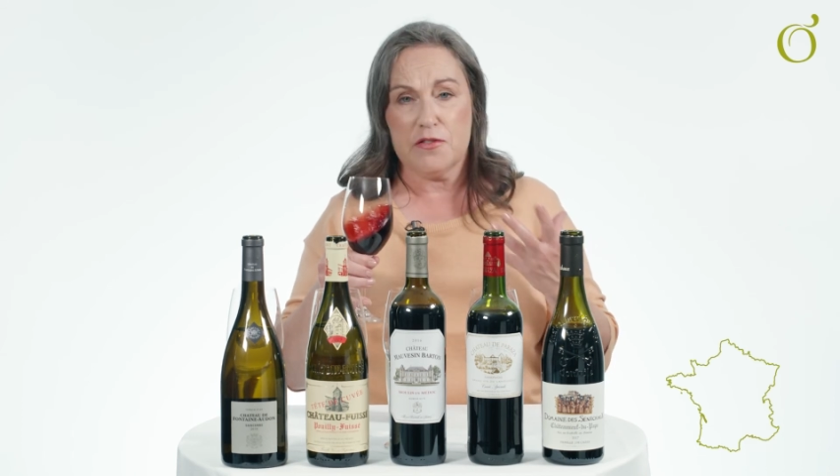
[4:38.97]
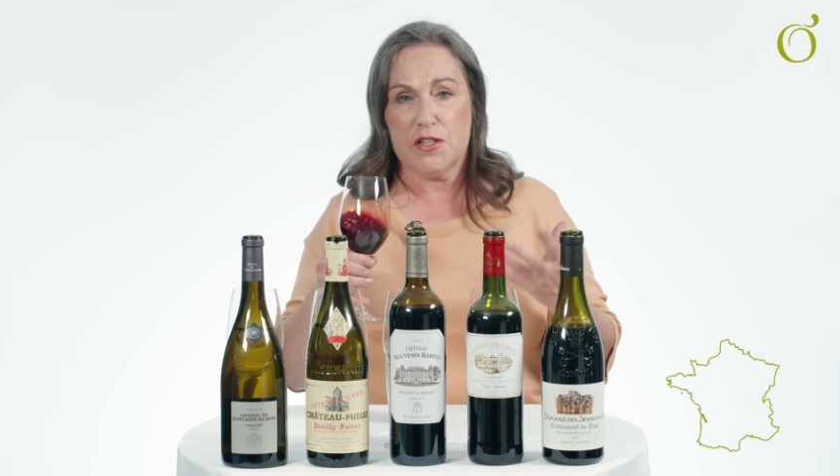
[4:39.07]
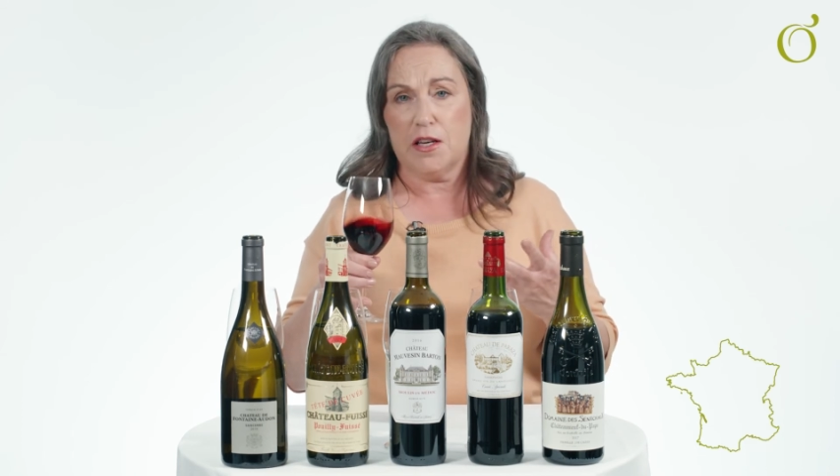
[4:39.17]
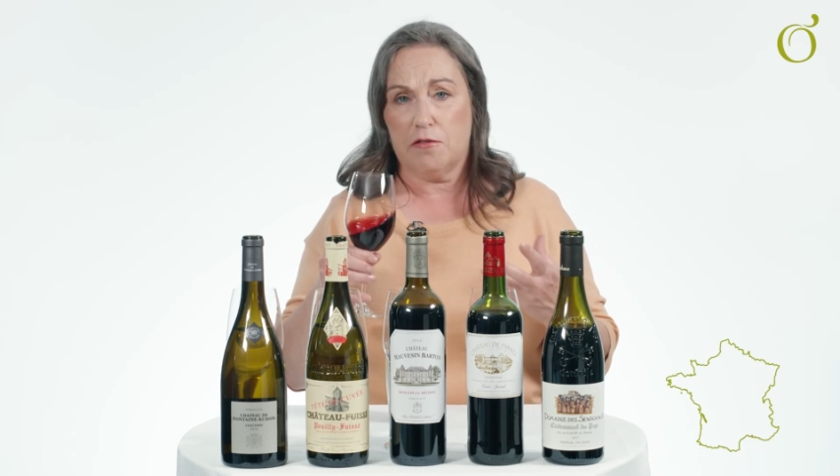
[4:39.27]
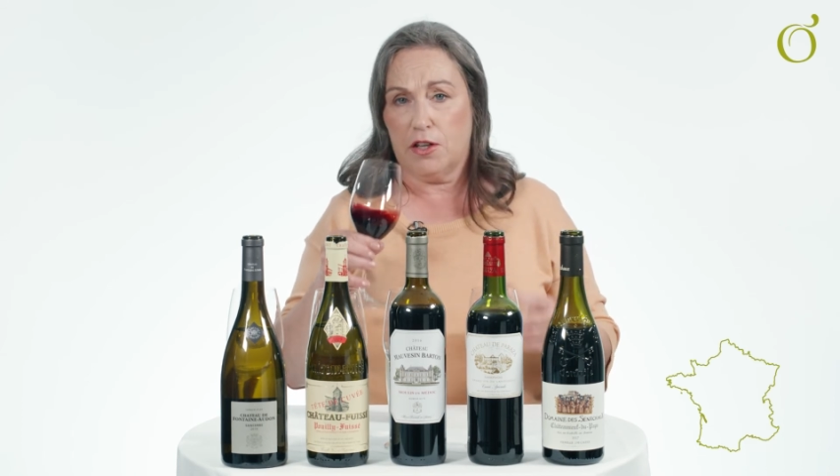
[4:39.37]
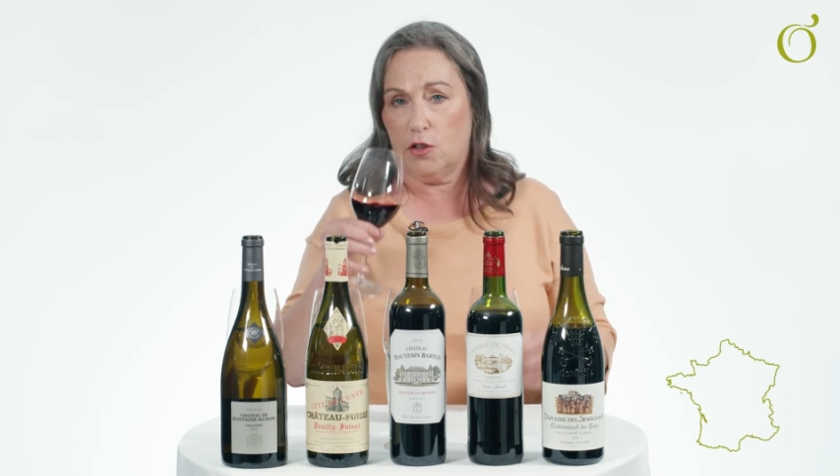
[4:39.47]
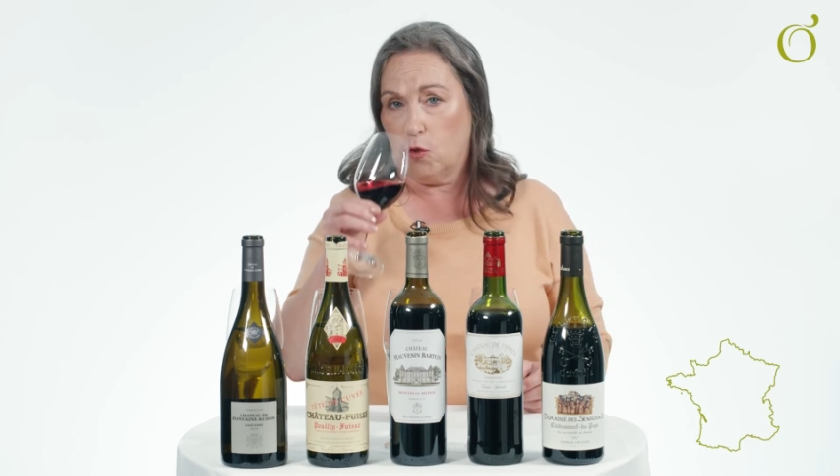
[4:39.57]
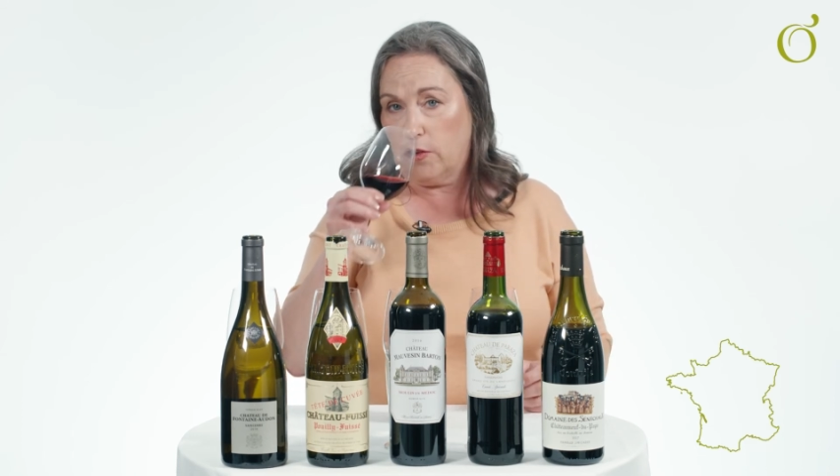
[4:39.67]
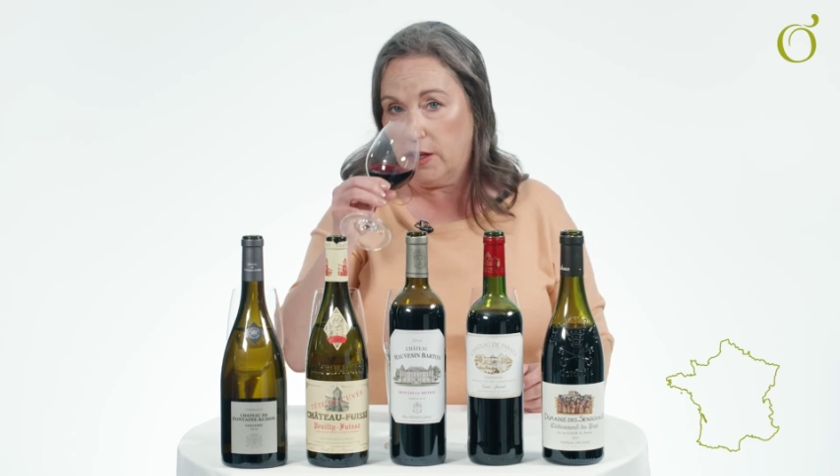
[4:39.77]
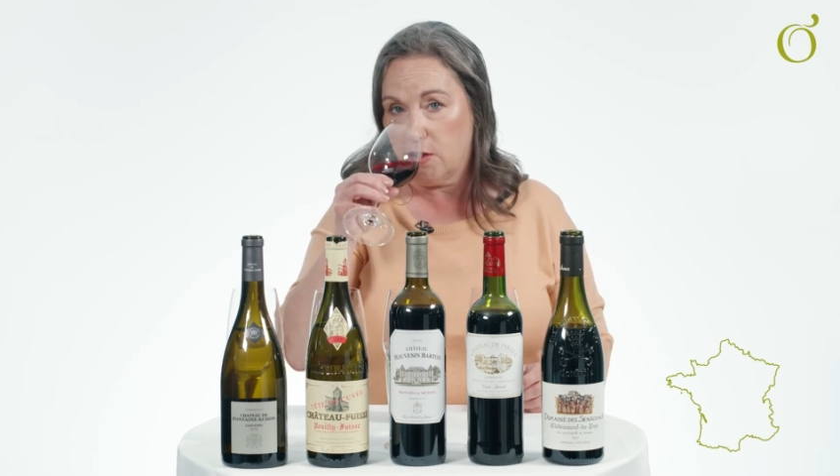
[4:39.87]
of savoury
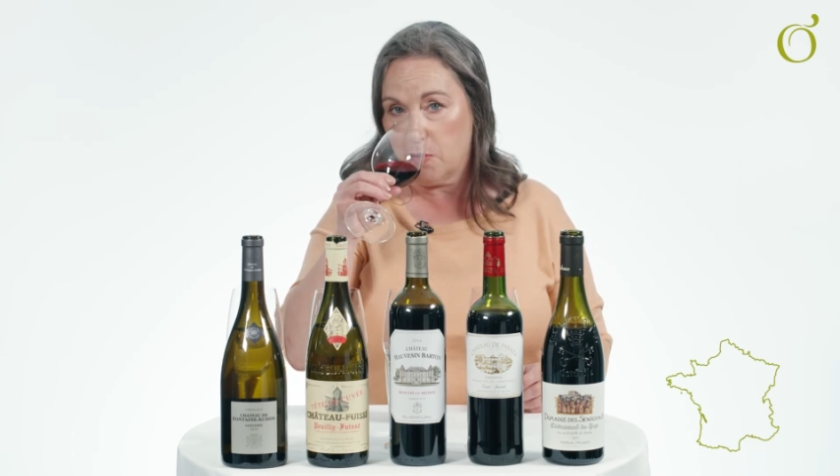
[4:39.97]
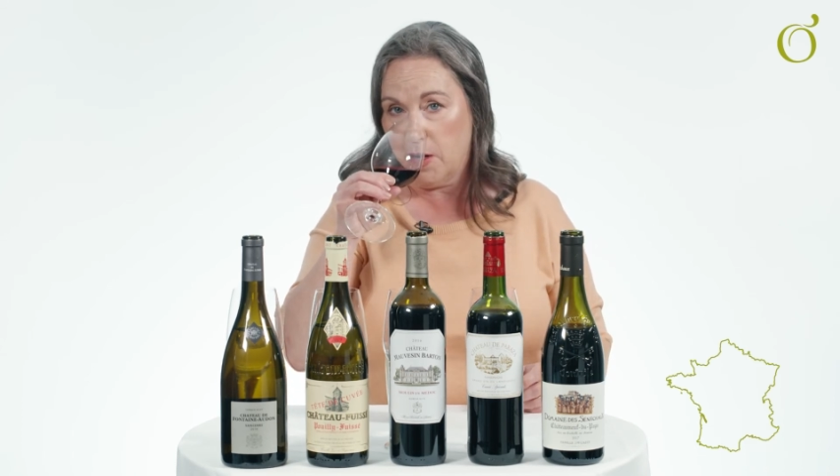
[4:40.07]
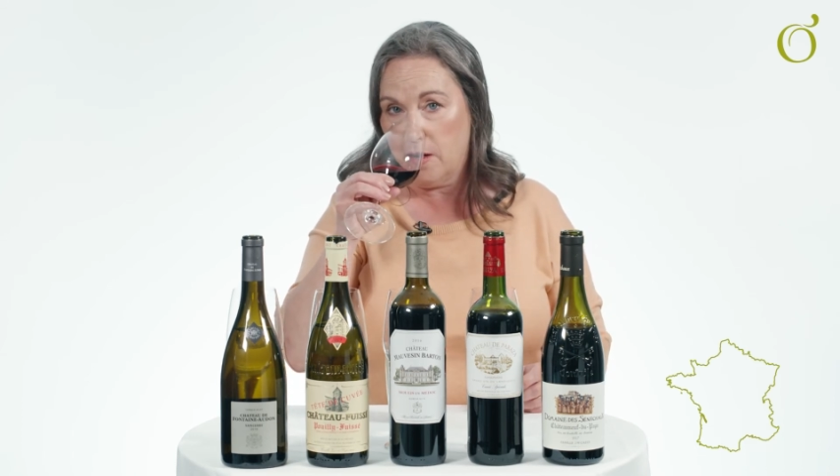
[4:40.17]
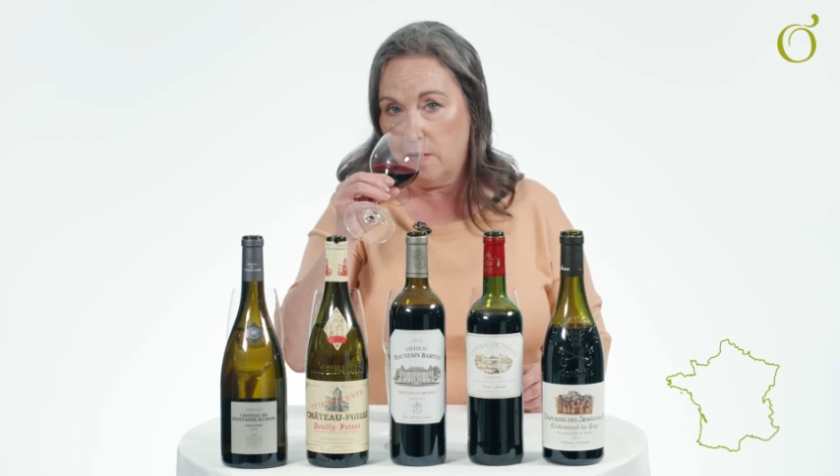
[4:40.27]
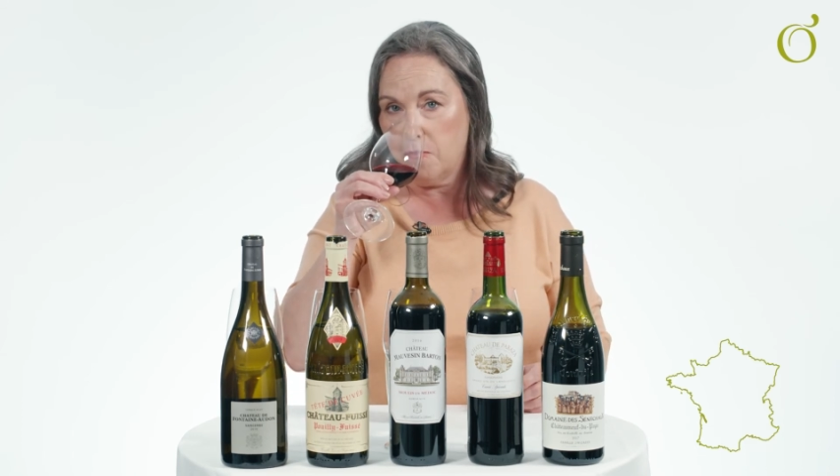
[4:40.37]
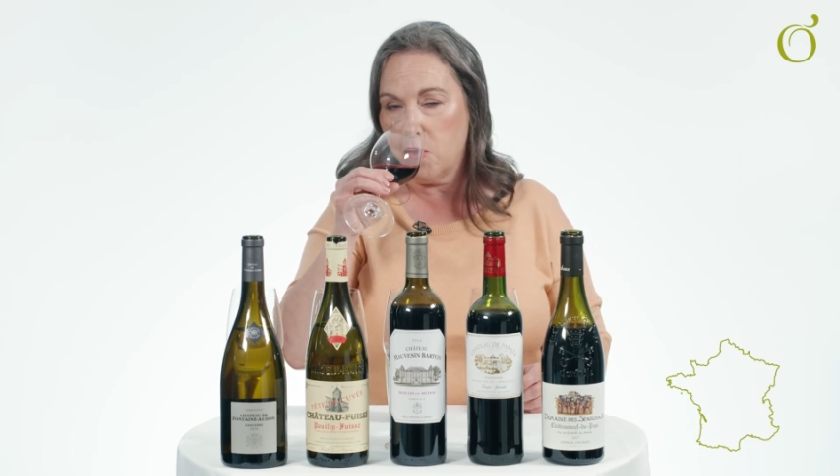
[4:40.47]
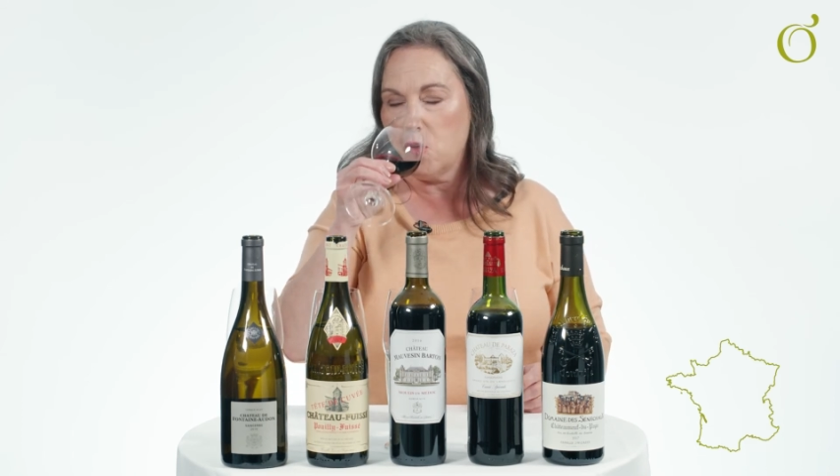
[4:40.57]
note there as well.